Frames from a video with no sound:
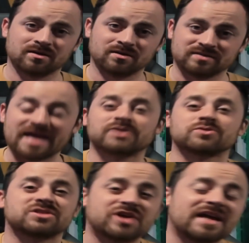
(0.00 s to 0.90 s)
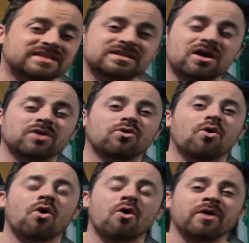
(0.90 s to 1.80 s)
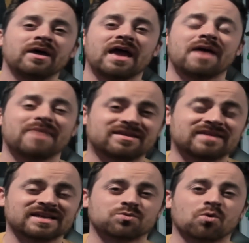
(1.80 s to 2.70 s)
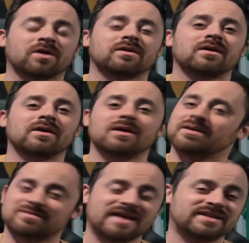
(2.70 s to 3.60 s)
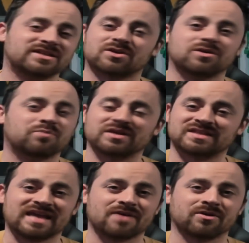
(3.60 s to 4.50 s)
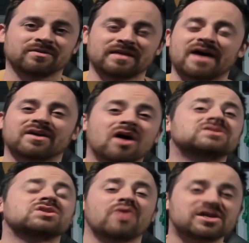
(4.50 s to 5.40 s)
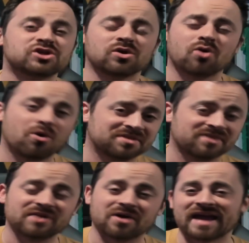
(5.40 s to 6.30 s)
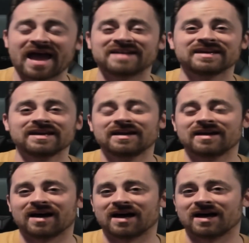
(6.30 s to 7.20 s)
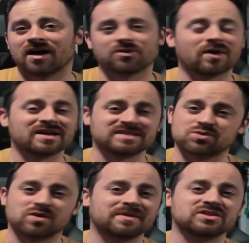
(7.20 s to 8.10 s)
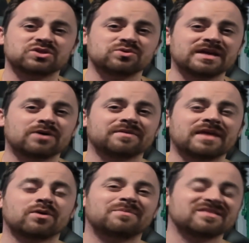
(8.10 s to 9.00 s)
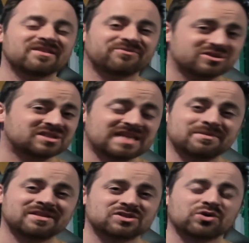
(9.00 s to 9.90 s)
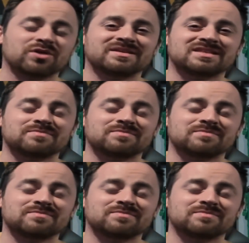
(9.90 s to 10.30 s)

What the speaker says: dangerous chances on goal and make things work, they just couldn't put it together. They got a consolation goal at the very end. Otherwise, this would have been 2-0, and they would have been the first team in the tournament to be